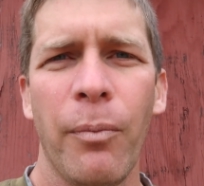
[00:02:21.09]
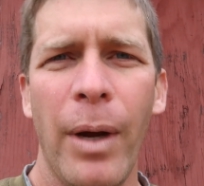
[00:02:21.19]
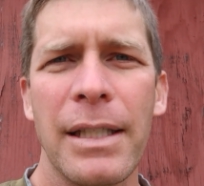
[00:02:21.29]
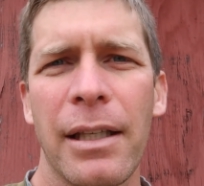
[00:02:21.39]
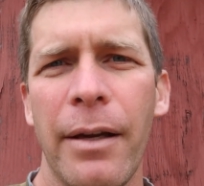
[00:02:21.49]

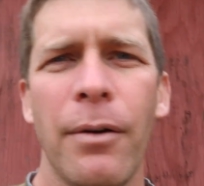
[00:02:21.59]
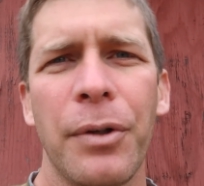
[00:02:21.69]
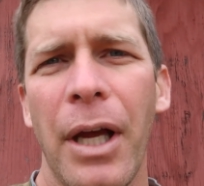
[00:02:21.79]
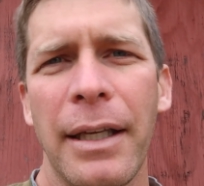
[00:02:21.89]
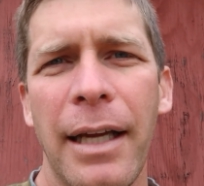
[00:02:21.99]
basically
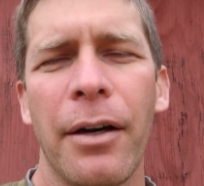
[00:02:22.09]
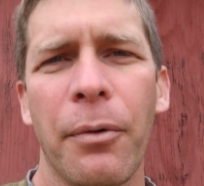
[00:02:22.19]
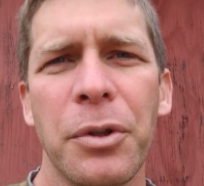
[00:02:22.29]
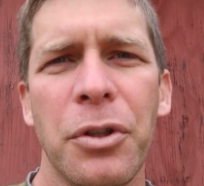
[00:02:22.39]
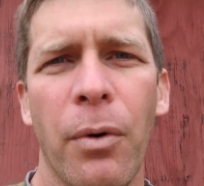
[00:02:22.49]
we got down
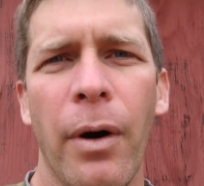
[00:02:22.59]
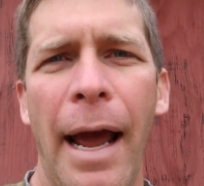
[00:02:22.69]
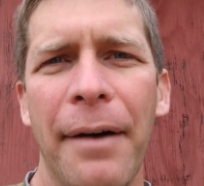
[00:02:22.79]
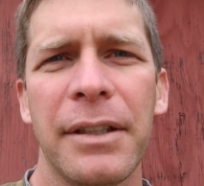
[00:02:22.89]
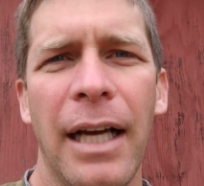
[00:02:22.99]
to, would you want to
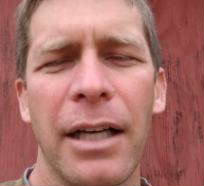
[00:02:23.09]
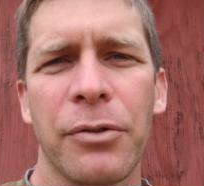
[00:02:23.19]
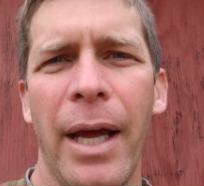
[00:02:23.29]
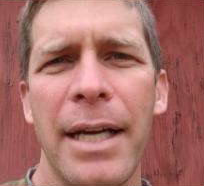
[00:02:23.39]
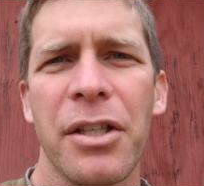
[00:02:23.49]

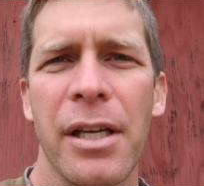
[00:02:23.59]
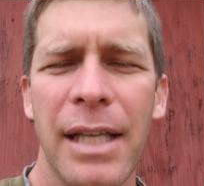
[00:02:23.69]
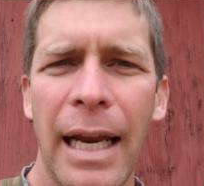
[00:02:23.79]
advertise with Angie's List?